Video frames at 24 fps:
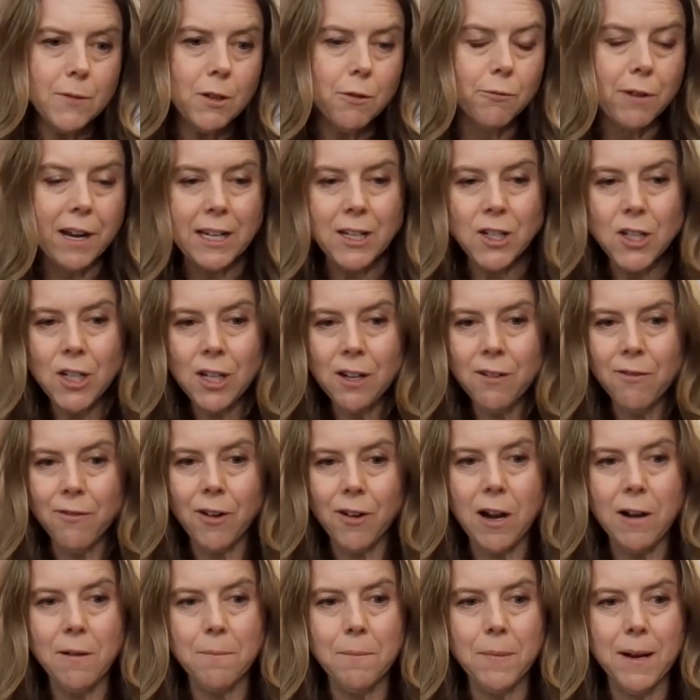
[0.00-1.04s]
ranging
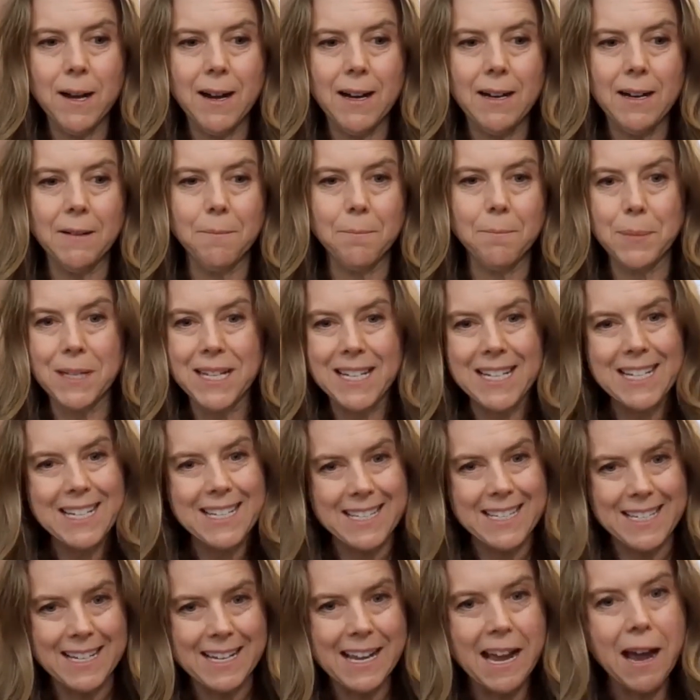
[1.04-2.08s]
from
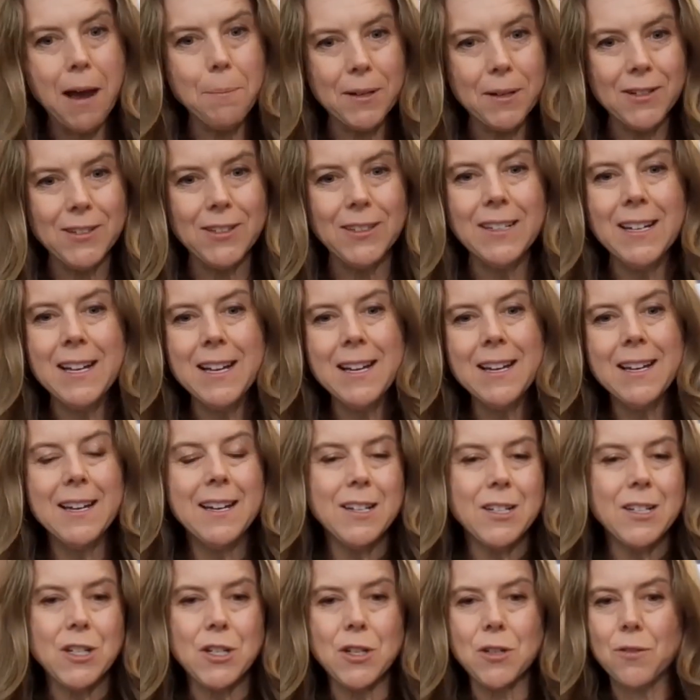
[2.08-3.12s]
BDC Capital
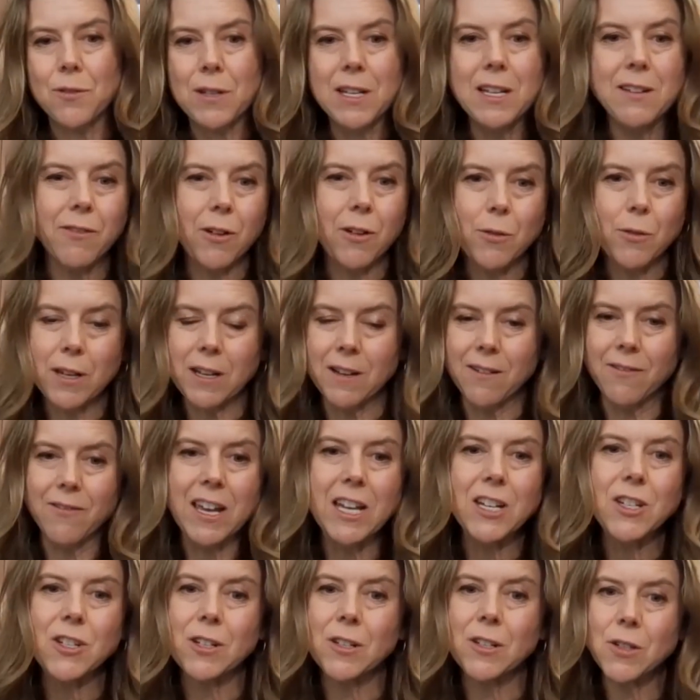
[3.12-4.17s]
to Evoke
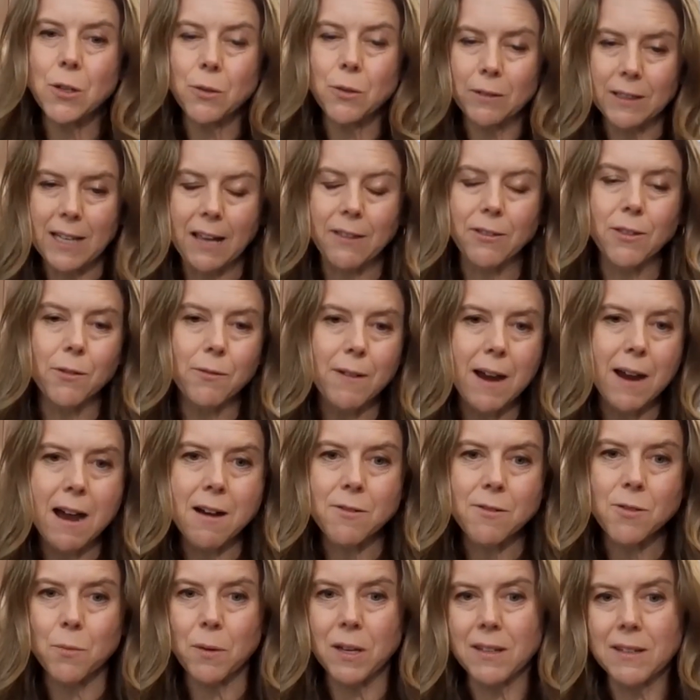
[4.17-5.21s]
Innovations, who led the
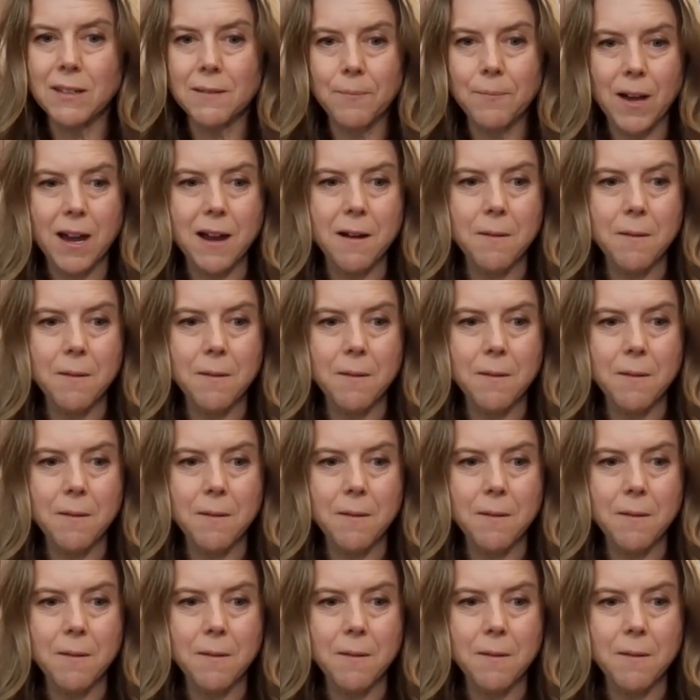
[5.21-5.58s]
round with